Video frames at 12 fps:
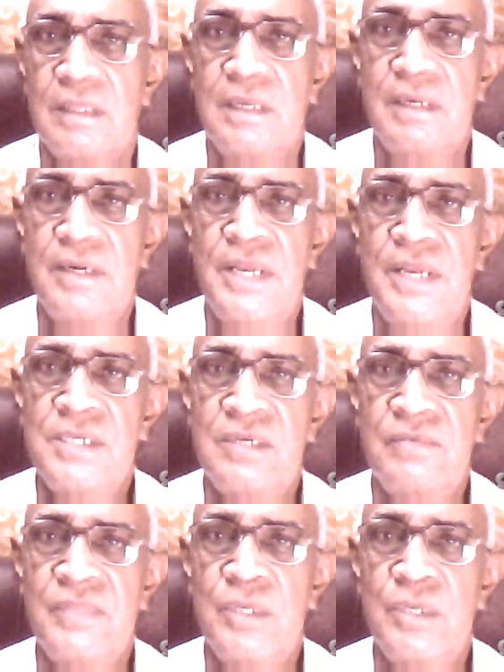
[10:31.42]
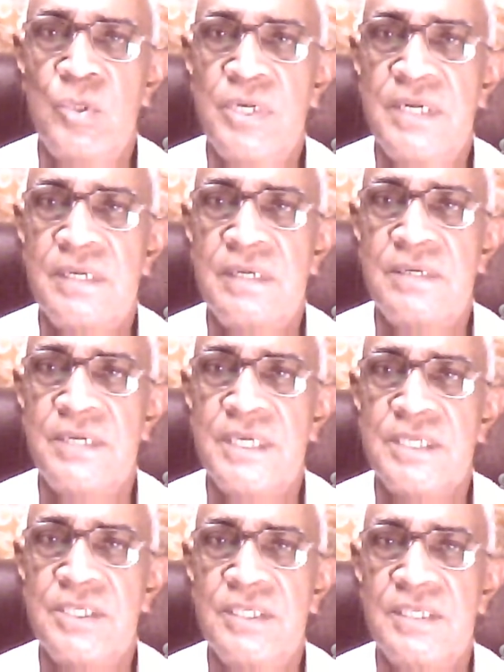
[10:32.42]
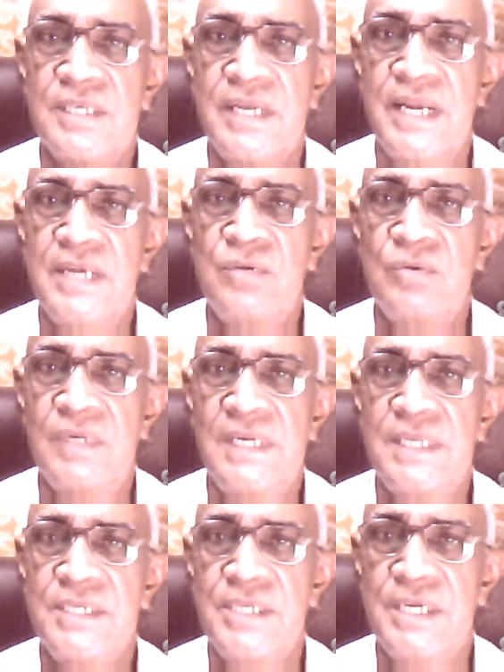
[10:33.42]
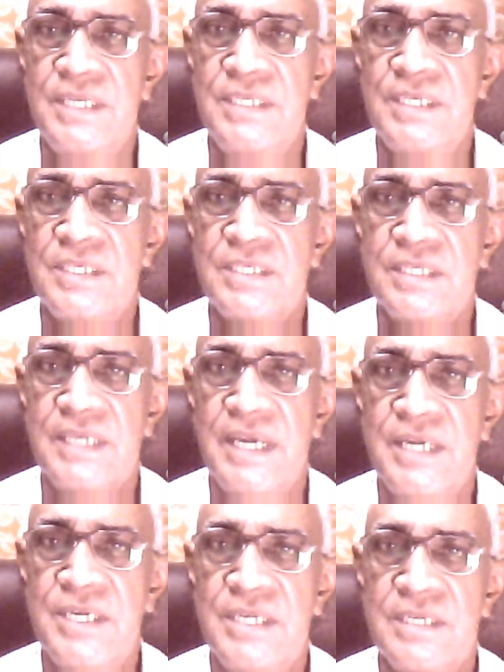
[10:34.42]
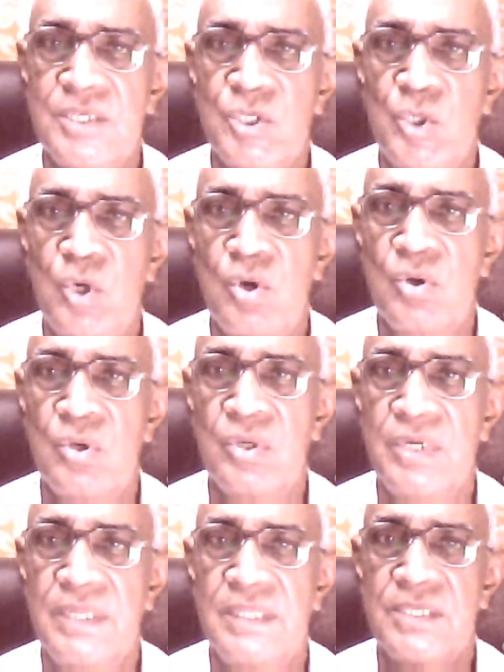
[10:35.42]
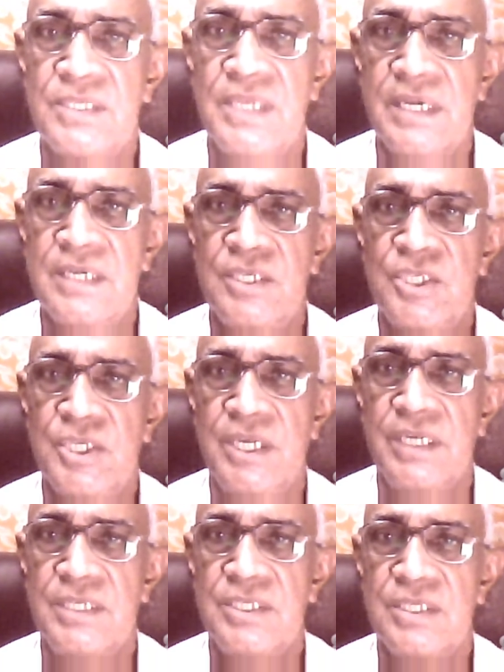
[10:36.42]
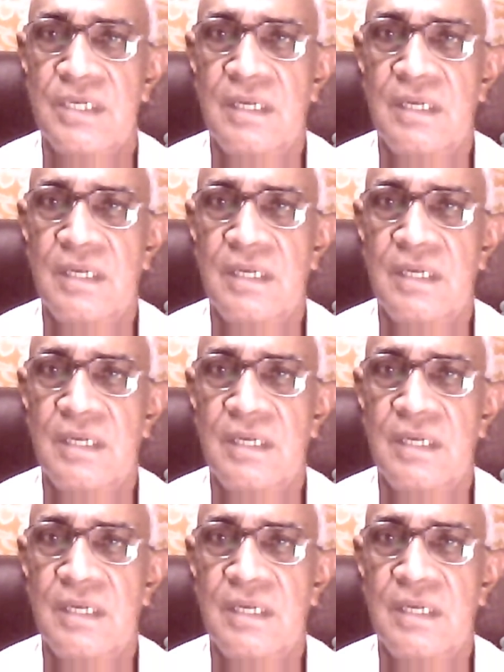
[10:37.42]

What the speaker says: The nature of the uterine contractions gradually changes, getting stronger in the second stage.